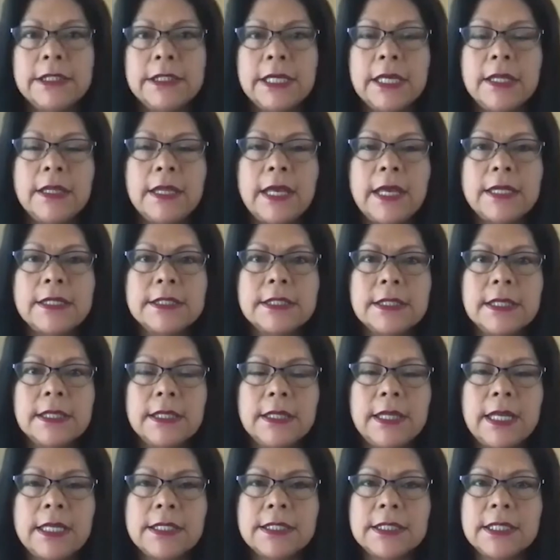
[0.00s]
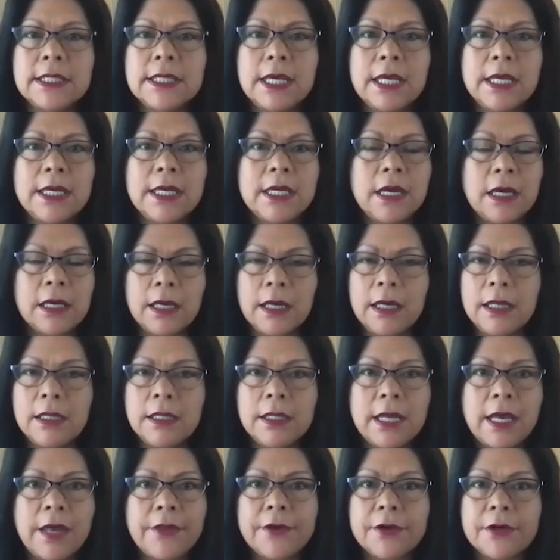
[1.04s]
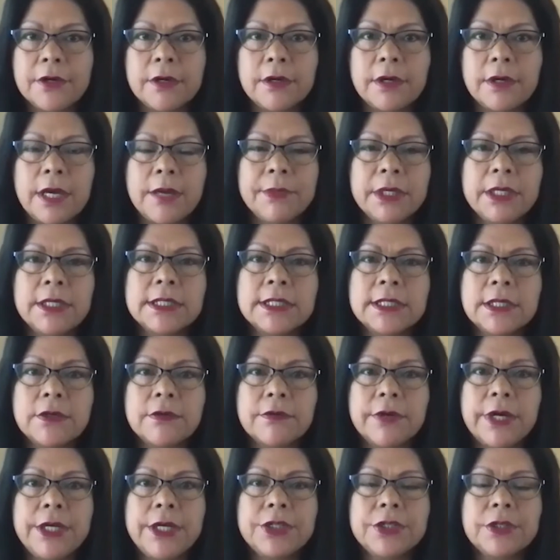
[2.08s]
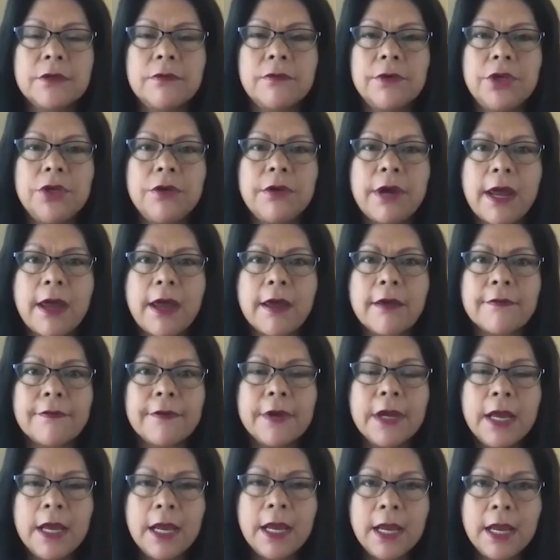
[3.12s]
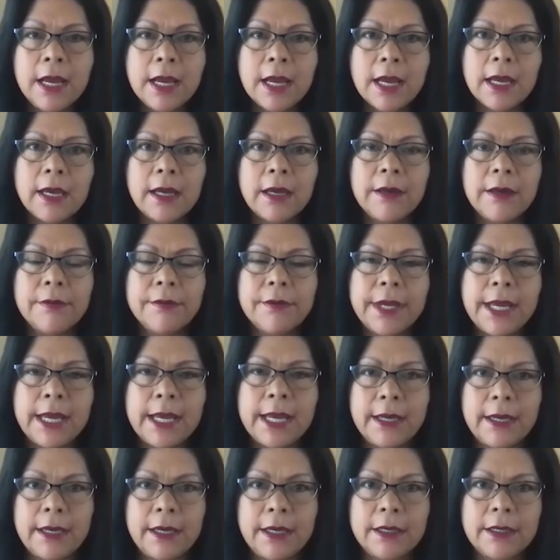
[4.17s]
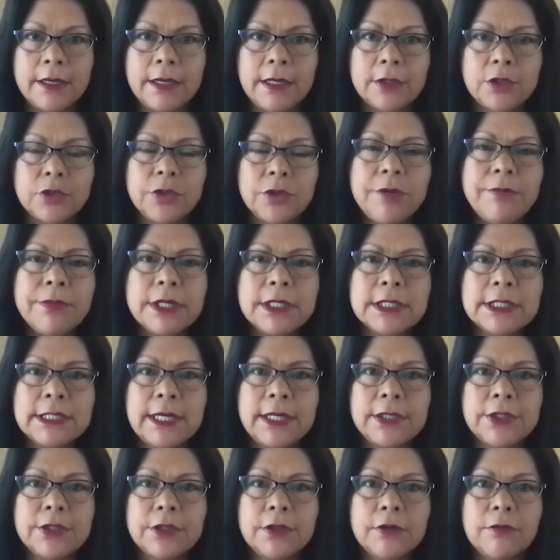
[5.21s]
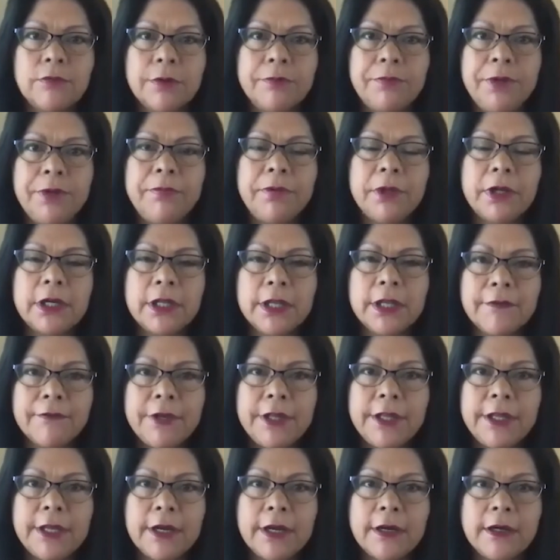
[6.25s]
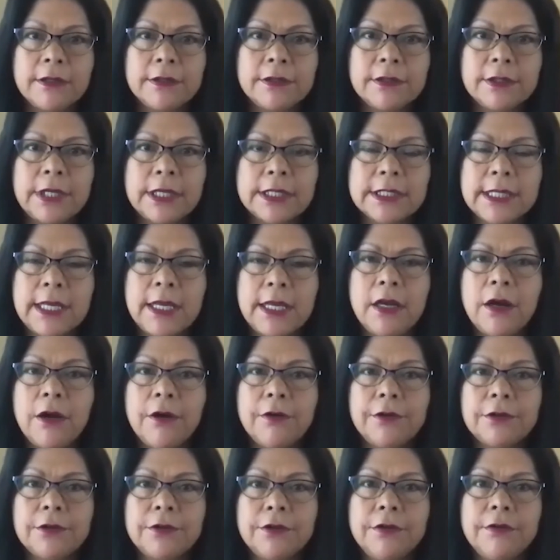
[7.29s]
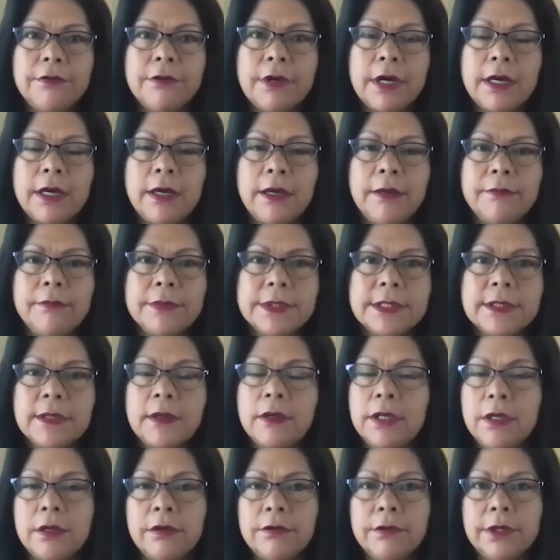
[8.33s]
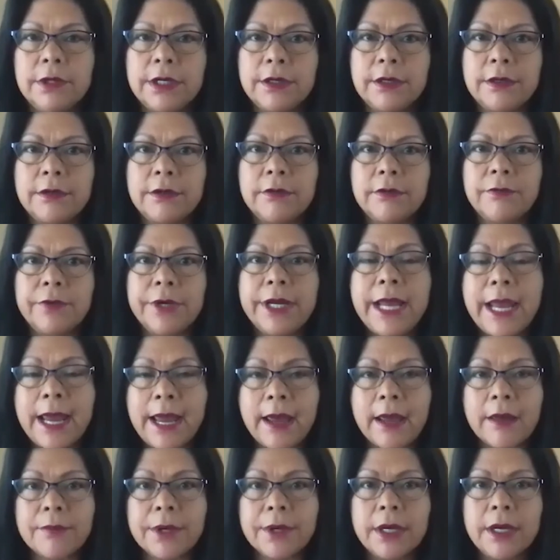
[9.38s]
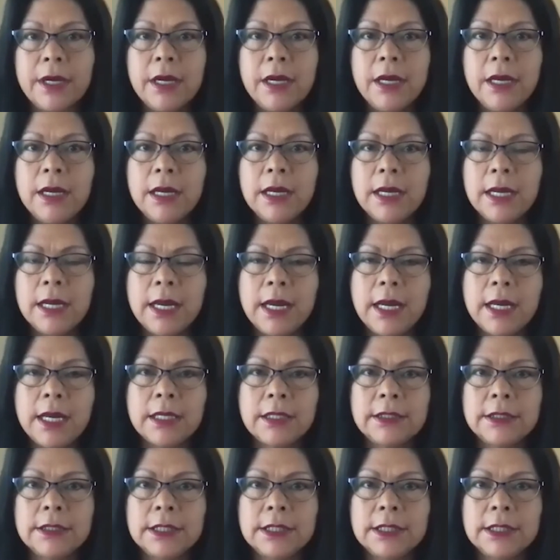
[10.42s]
that's another consideration when you have a treatment center where people are living there as they go through, their rehab. And